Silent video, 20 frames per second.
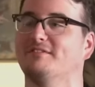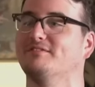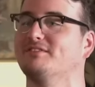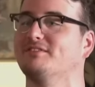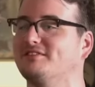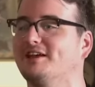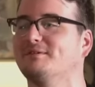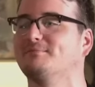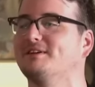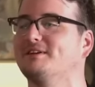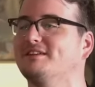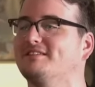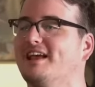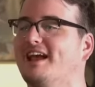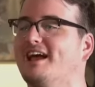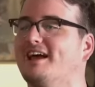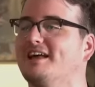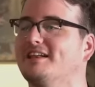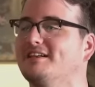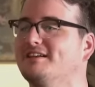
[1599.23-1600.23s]
a deadbeat
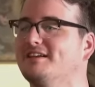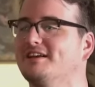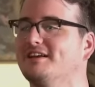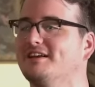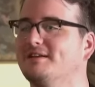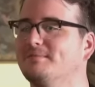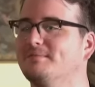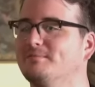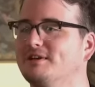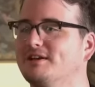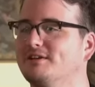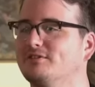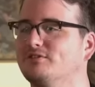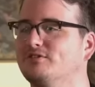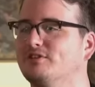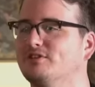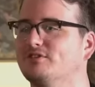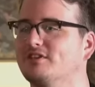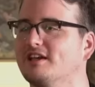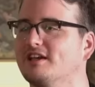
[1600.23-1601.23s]
dad because eh.
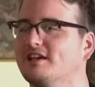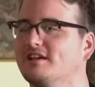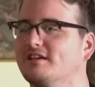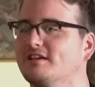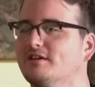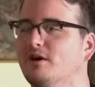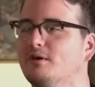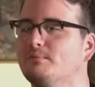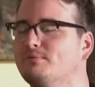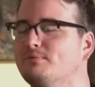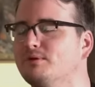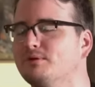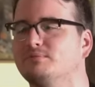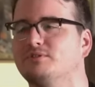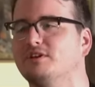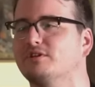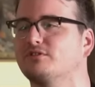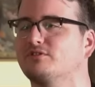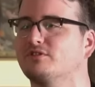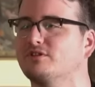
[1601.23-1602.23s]
she's like, oh,
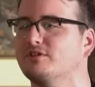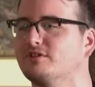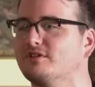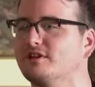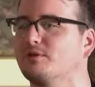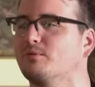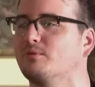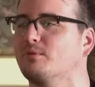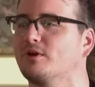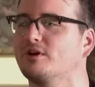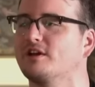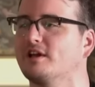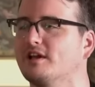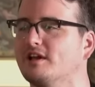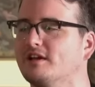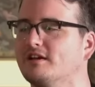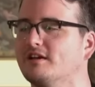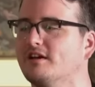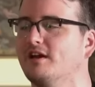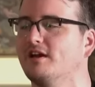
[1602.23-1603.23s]
Poob's here, so you're like
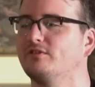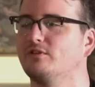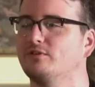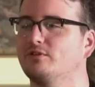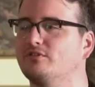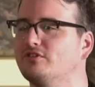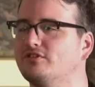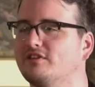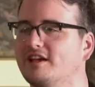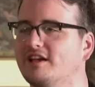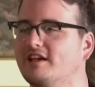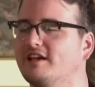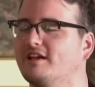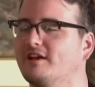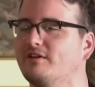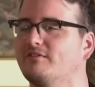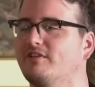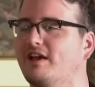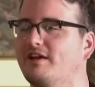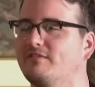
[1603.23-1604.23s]
working. So she's taking
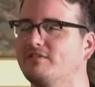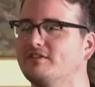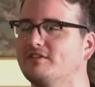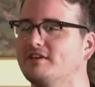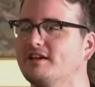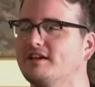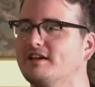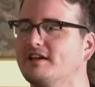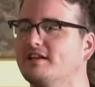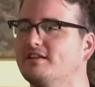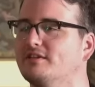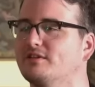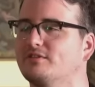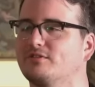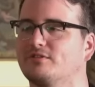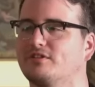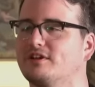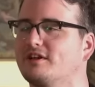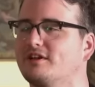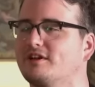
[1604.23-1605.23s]
care of everything. And
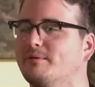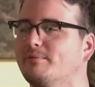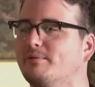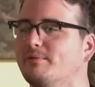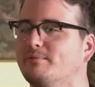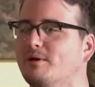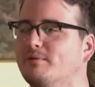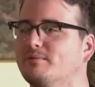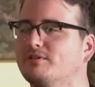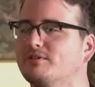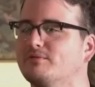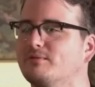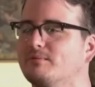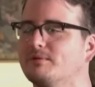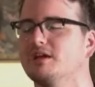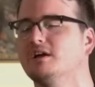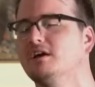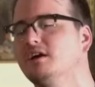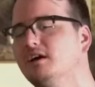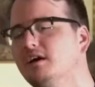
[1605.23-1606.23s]
there's like a couple moments where I'm
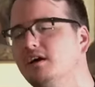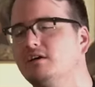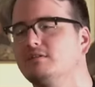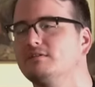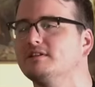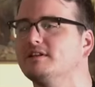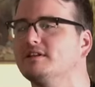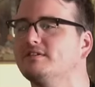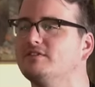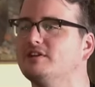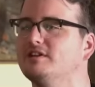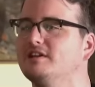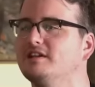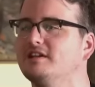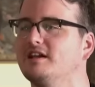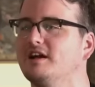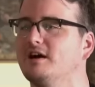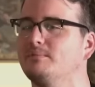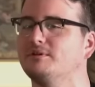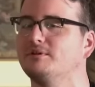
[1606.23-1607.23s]
like, oh, Olivia, you
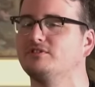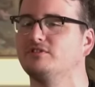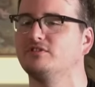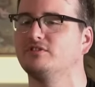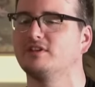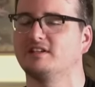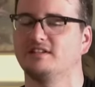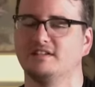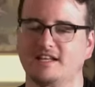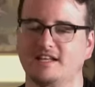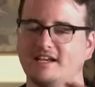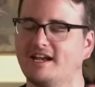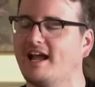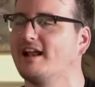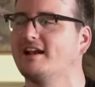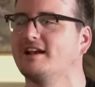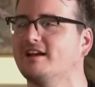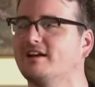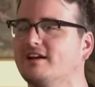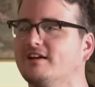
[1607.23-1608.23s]
need help. And she's like, get
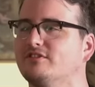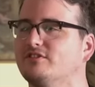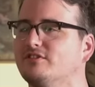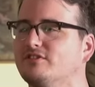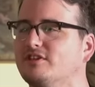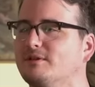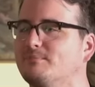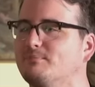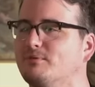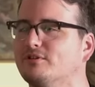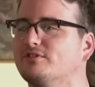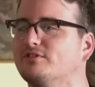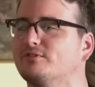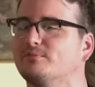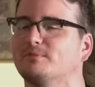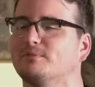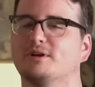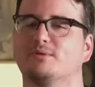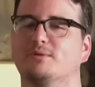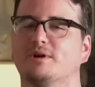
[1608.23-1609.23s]
out of here. And she's like, pushes
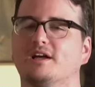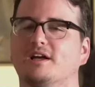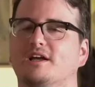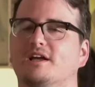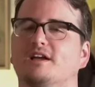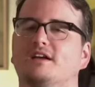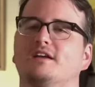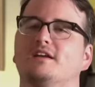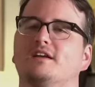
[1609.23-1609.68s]
me away.